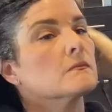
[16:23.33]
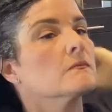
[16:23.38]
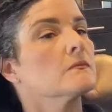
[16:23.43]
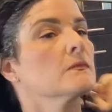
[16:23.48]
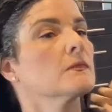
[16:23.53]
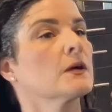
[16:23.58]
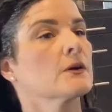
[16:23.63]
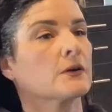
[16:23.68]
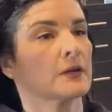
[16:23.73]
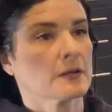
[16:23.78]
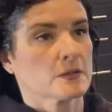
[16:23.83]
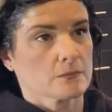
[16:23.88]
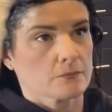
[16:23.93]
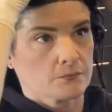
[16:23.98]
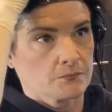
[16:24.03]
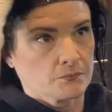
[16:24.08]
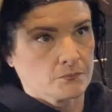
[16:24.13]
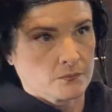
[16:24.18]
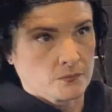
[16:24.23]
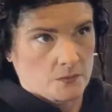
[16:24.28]
Okay,
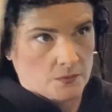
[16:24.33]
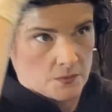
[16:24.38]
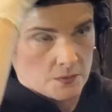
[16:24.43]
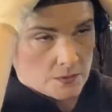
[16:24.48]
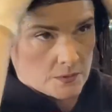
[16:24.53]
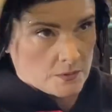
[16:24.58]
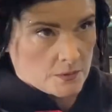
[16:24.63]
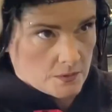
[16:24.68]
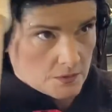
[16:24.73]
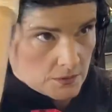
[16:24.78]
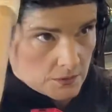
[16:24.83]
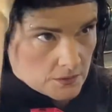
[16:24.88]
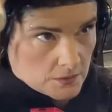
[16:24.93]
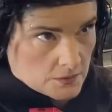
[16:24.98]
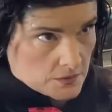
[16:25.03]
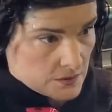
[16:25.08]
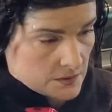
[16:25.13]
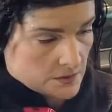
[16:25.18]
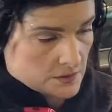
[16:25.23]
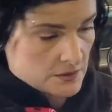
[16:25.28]

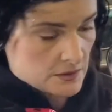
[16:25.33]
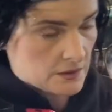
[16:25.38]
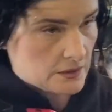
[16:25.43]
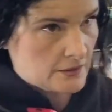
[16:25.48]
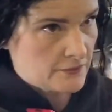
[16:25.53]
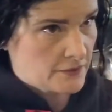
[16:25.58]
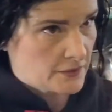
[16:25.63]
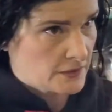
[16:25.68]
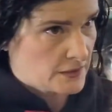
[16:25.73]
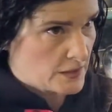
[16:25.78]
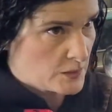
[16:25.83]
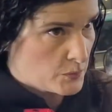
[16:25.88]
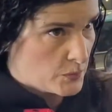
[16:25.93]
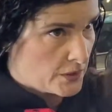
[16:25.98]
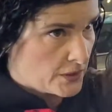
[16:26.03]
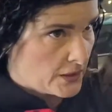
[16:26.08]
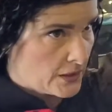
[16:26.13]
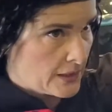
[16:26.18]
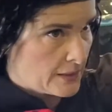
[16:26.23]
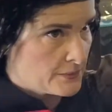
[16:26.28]
so I feel like that's
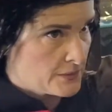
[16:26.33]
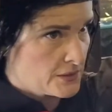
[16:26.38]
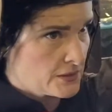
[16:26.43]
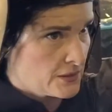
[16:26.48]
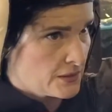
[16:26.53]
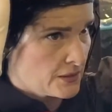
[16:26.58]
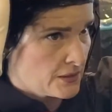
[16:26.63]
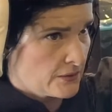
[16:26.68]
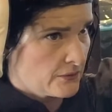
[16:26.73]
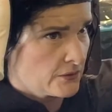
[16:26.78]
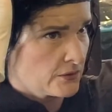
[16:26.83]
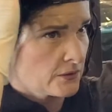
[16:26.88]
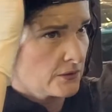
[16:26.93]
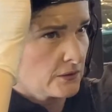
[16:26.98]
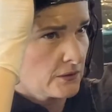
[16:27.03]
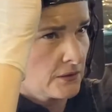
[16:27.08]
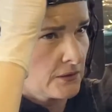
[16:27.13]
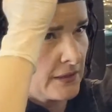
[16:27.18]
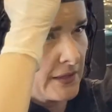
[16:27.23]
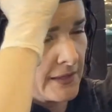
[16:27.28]
pretty good. I'm just gonna give it a
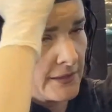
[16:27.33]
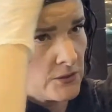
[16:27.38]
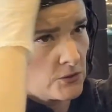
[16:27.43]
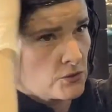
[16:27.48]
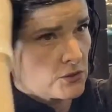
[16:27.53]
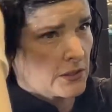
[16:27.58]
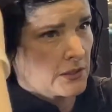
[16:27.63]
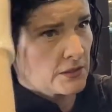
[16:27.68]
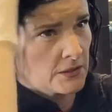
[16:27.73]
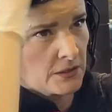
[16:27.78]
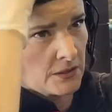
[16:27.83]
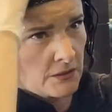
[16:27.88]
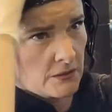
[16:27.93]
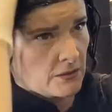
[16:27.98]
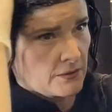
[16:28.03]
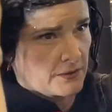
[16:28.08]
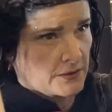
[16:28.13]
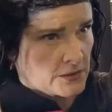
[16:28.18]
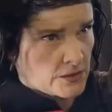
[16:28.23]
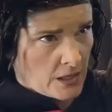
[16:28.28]
little extra here
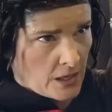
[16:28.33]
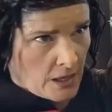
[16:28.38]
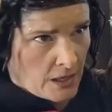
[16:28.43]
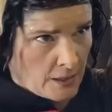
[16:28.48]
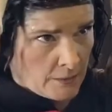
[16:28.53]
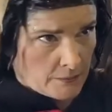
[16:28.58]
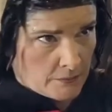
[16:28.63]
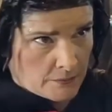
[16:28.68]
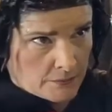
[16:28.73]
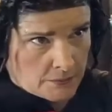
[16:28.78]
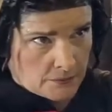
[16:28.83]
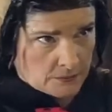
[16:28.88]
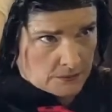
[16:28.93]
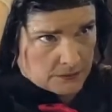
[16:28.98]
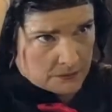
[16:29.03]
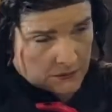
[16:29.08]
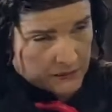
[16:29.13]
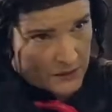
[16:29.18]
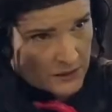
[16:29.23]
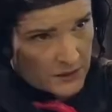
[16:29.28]
on the top
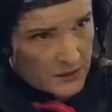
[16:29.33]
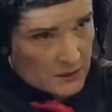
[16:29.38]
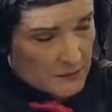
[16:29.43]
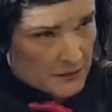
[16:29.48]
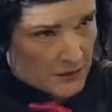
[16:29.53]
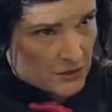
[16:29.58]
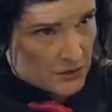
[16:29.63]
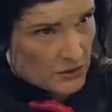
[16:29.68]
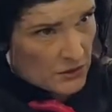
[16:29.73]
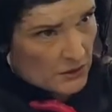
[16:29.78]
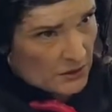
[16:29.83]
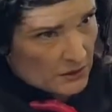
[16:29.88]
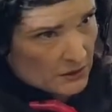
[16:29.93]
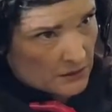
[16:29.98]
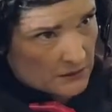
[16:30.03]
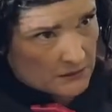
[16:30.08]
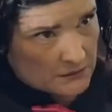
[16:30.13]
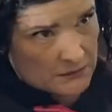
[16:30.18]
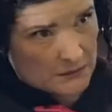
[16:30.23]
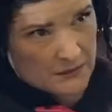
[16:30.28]
just to make
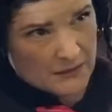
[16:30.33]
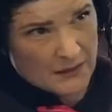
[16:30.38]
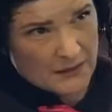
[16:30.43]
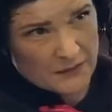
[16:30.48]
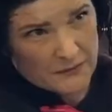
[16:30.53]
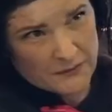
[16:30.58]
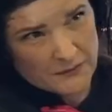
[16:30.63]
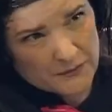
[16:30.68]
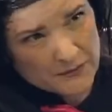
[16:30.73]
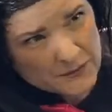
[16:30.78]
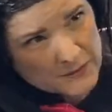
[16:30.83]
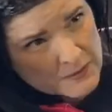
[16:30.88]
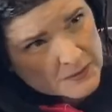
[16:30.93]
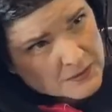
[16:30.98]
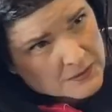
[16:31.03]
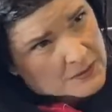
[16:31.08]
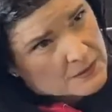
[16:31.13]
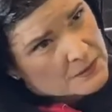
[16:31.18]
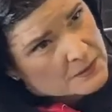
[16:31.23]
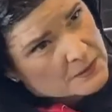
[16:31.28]
sure I have
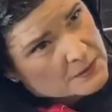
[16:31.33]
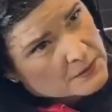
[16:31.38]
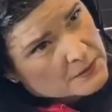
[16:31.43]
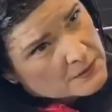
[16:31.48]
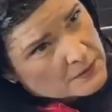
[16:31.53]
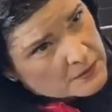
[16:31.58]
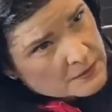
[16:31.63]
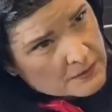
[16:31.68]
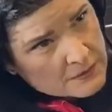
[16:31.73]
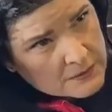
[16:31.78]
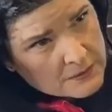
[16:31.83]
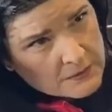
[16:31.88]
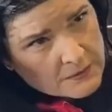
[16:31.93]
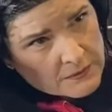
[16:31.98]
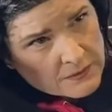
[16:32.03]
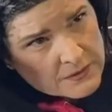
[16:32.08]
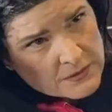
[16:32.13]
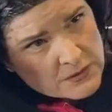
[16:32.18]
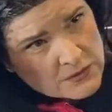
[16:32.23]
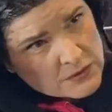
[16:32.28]

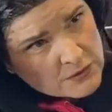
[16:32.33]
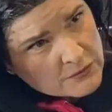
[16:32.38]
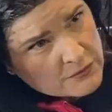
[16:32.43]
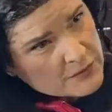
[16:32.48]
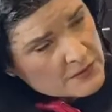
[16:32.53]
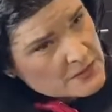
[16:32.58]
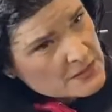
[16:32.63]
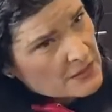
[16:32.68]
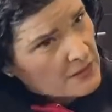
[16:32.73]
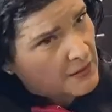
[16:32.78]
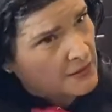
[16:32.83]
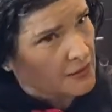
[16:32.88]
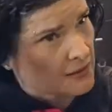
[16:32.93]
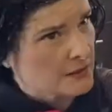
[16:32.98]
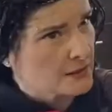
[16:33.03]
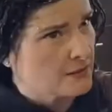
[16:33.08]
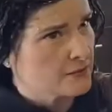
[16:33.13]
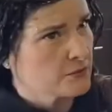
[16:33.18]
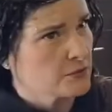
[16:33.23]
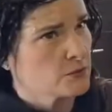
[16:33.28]
the surface area
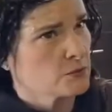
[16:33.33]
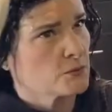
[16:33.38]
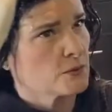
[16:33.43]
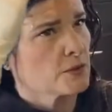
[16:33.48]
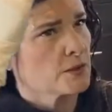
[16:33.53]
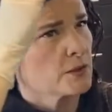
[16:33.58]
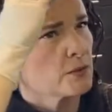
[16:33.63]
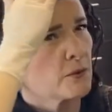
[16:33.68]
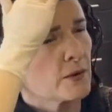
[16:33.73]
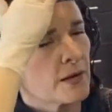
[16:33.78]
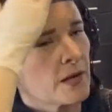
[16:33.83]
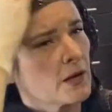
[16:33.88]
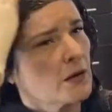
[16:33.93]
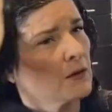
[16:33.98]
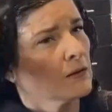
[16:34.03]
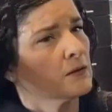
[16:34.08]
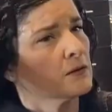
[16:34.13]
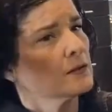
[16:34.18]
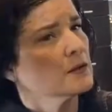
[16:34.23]
covered really well.